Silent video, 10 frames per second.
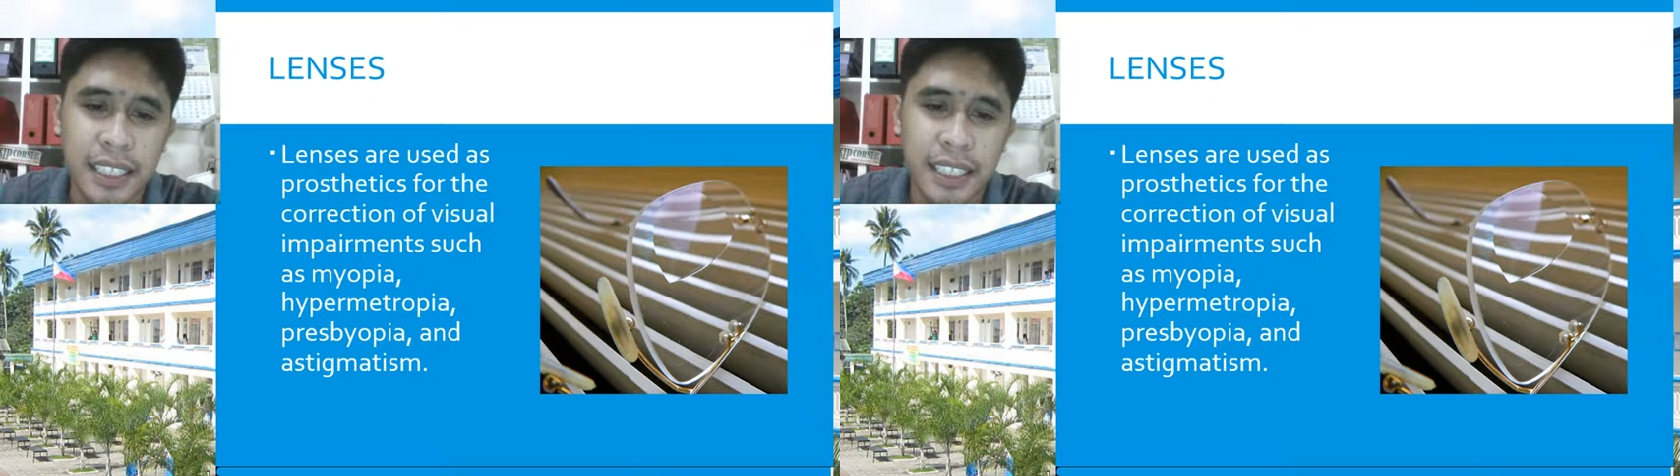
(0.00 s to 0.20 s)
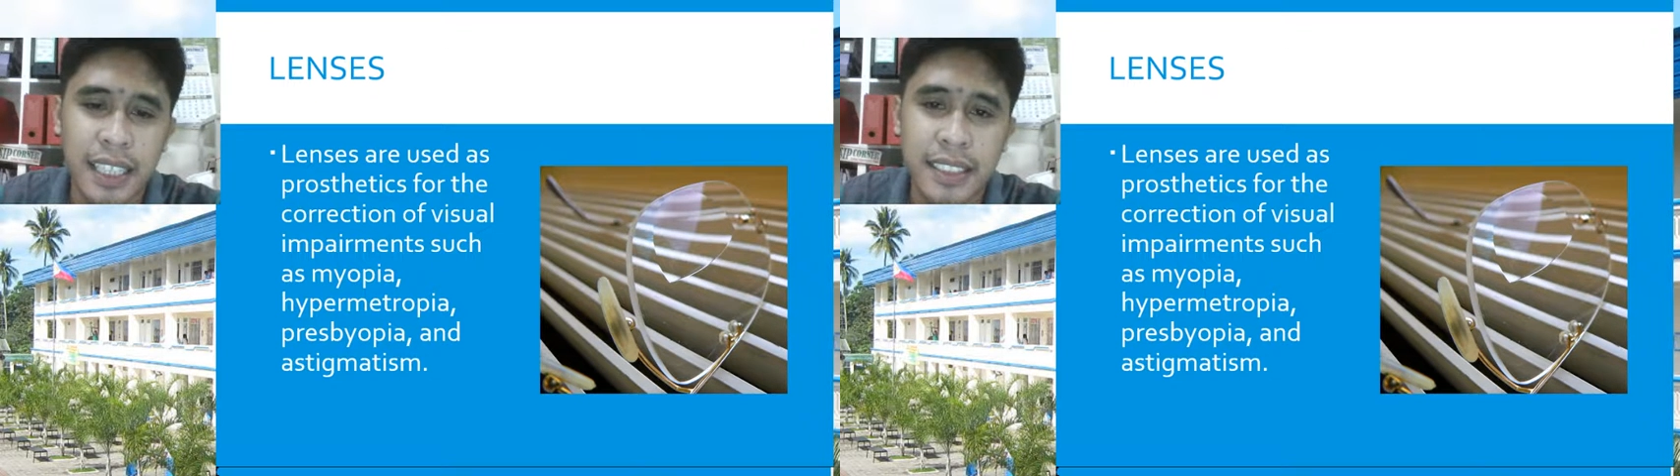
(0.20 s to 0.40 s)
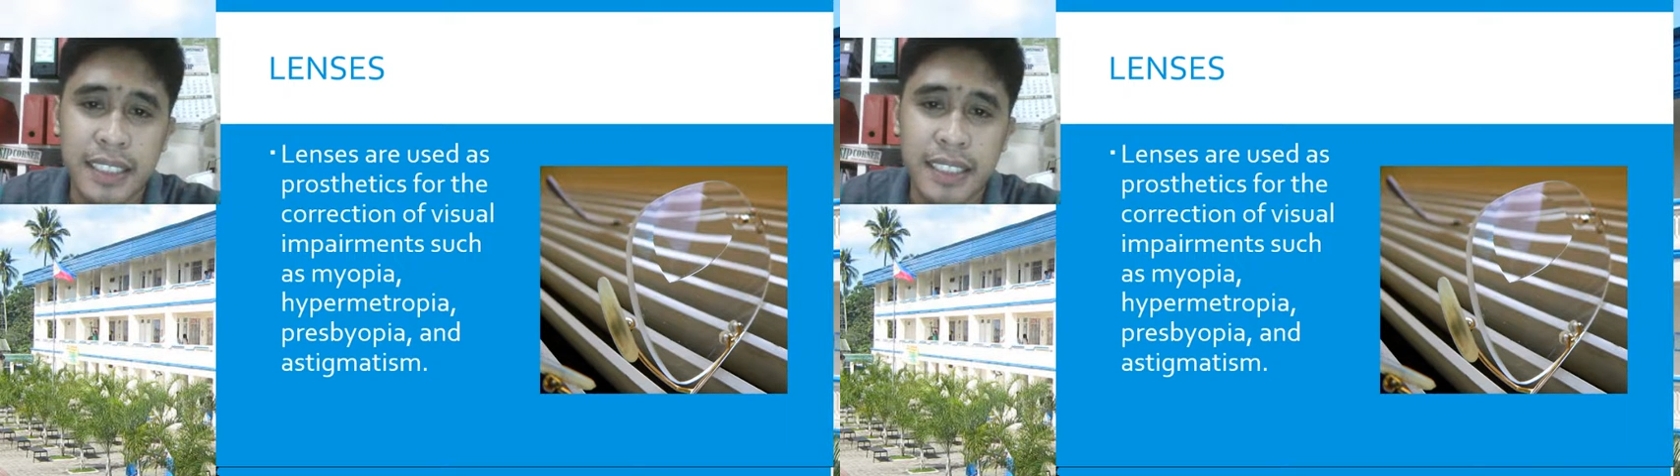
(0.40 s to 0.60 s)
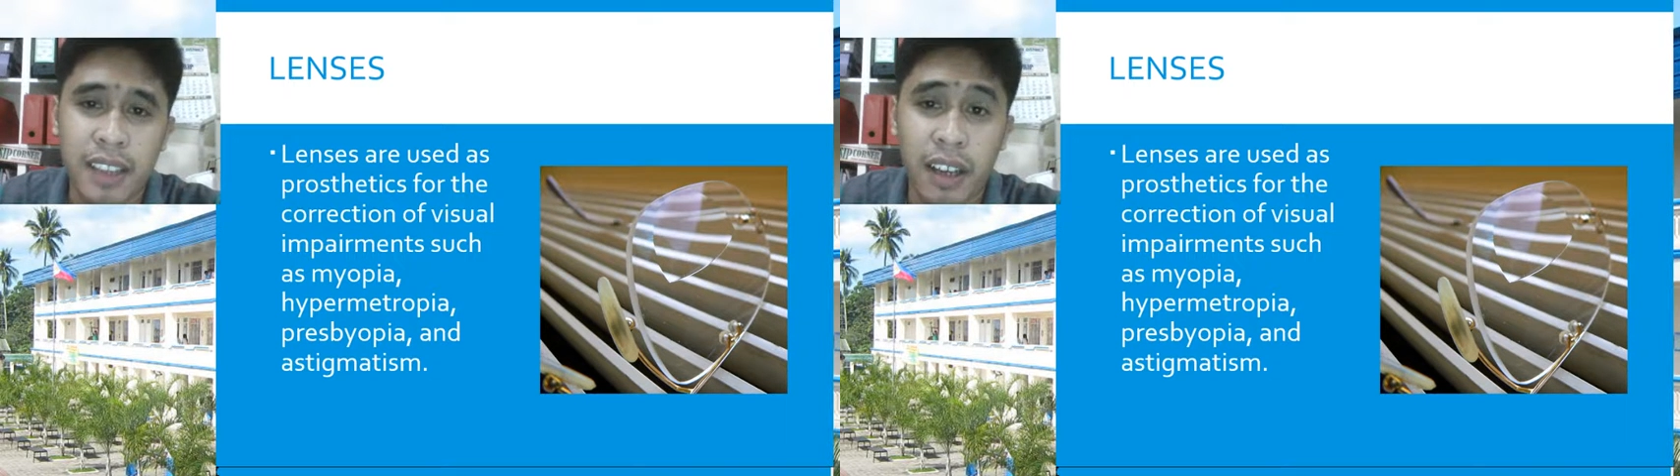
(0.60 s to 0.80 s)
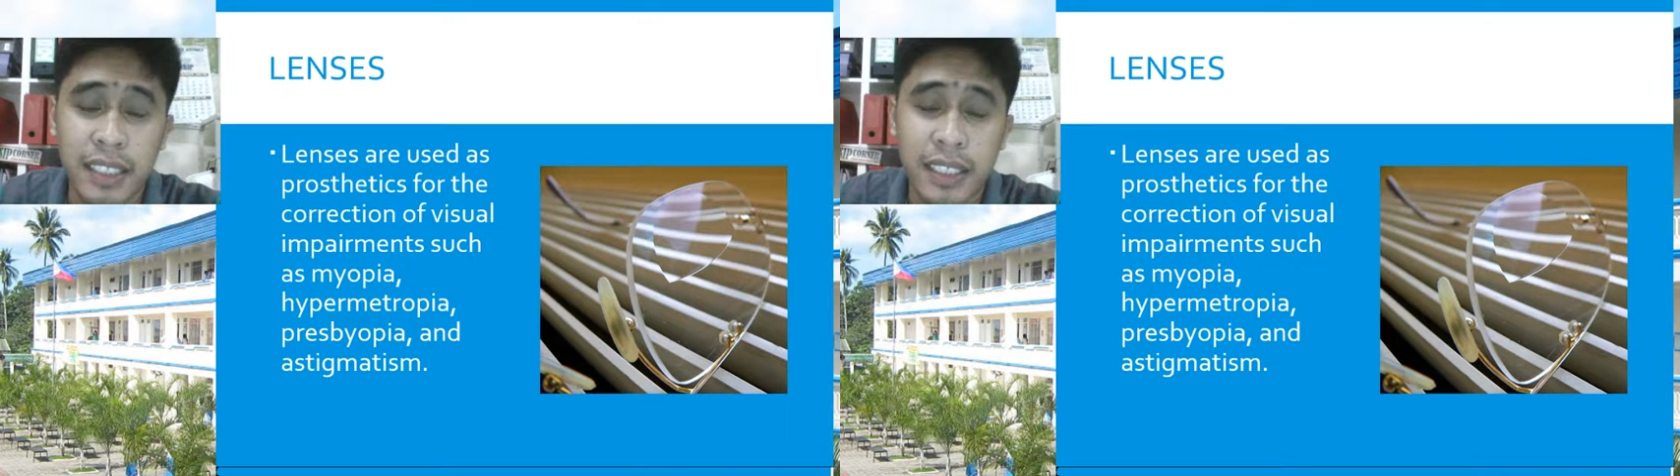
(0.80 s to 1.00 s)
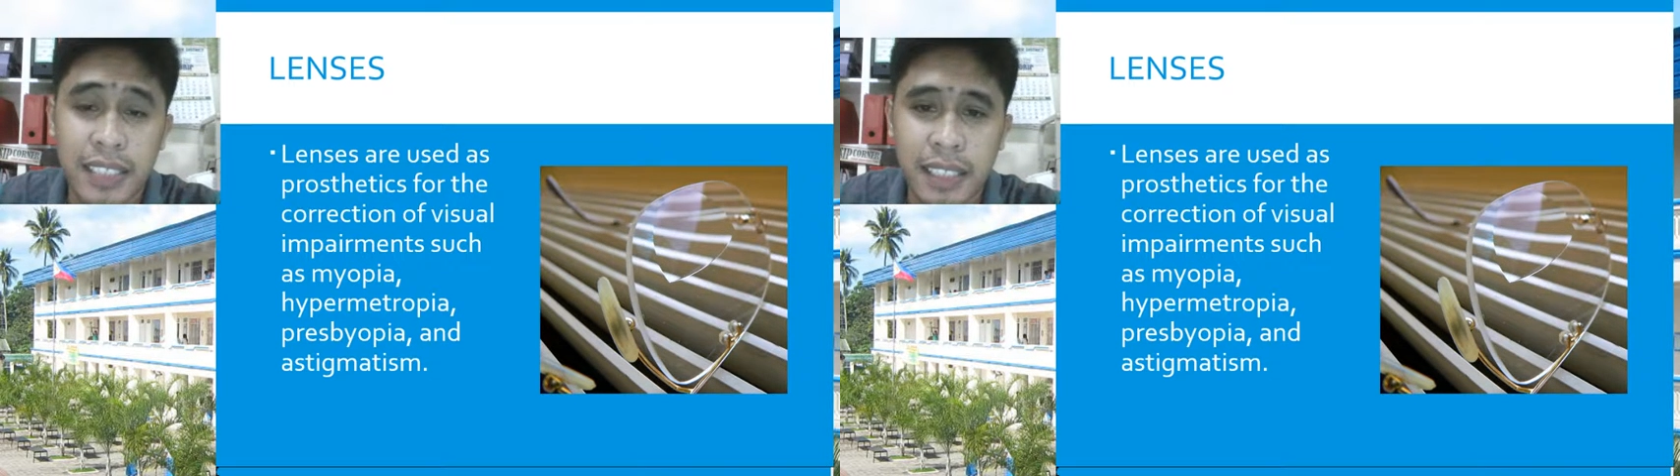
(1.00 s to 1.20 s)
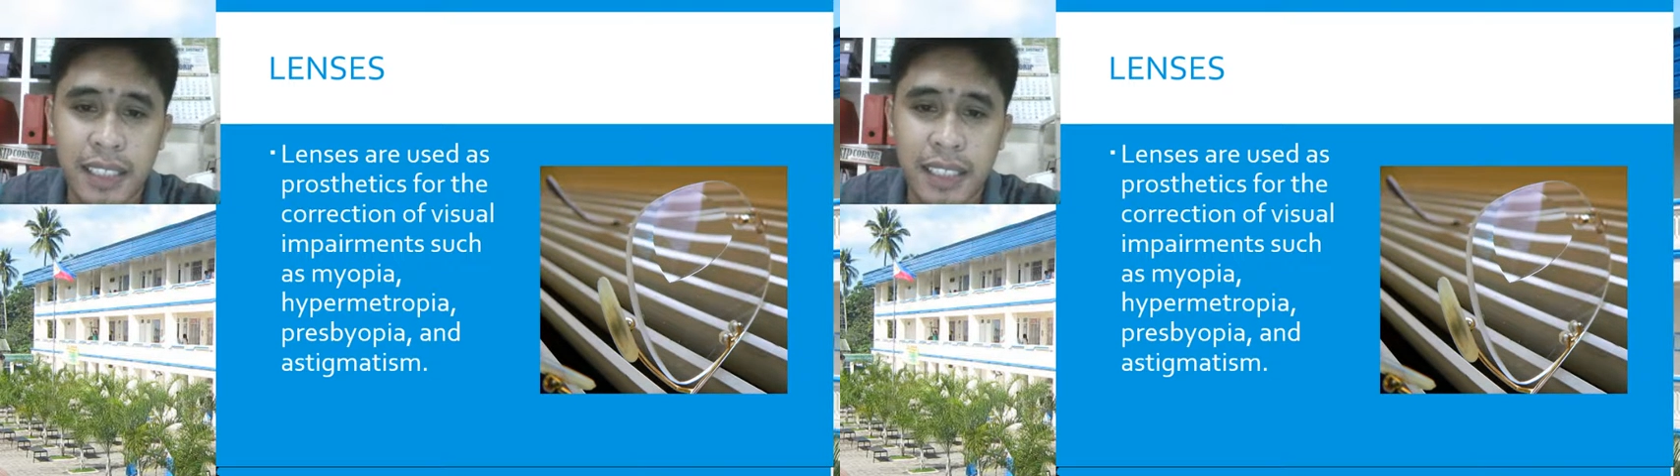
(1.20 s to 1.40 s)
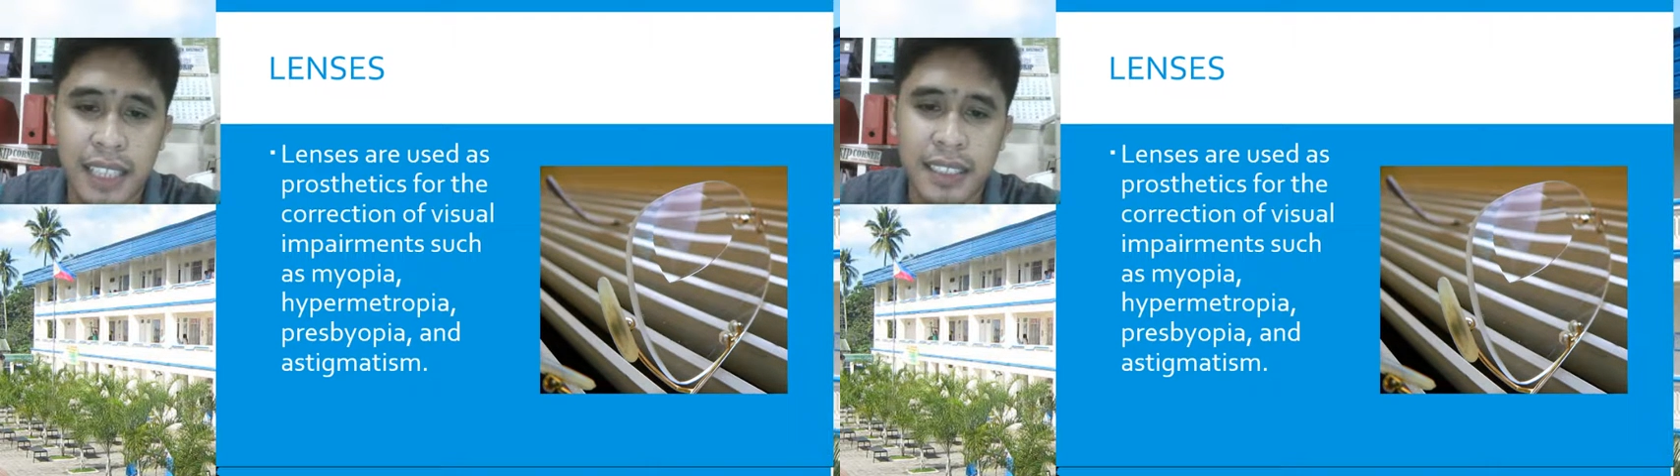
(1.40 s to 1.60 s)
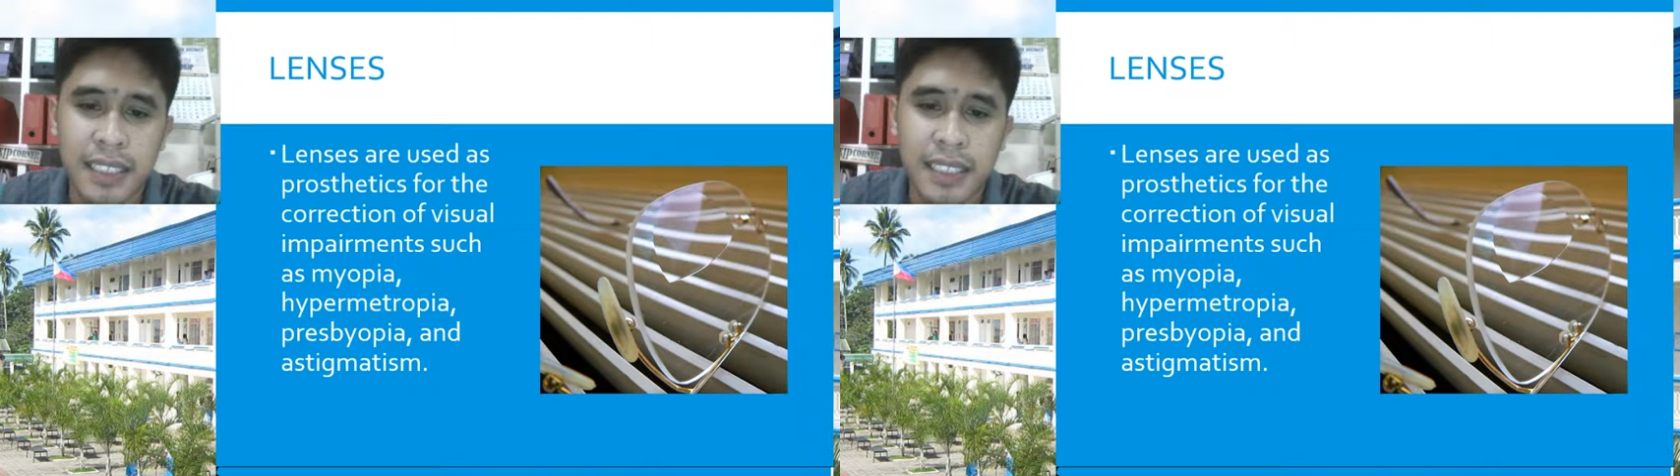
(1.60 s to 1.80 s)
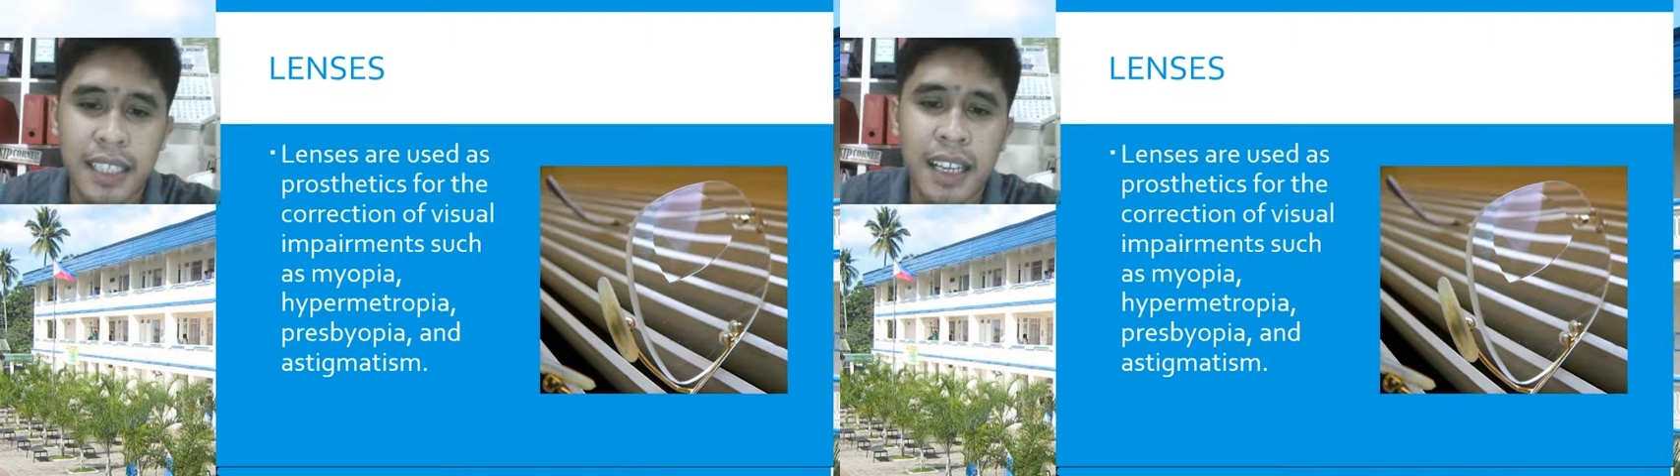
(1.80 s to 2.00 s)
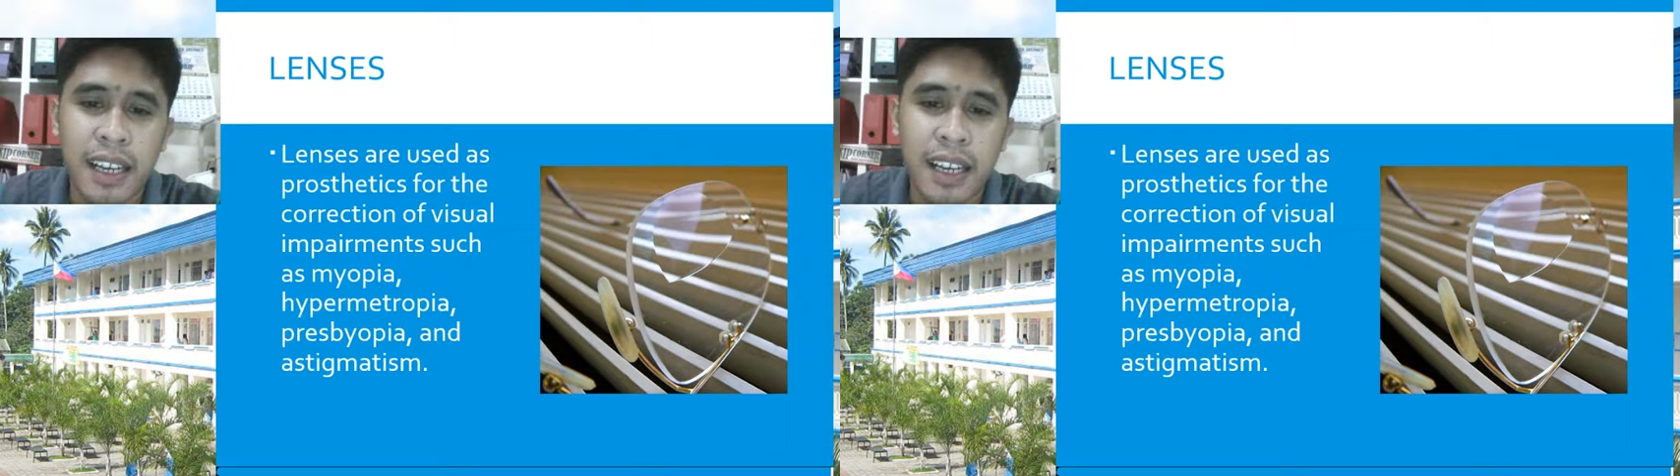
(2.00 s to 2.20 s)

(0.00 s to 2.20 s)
the lenses on the sunglasses,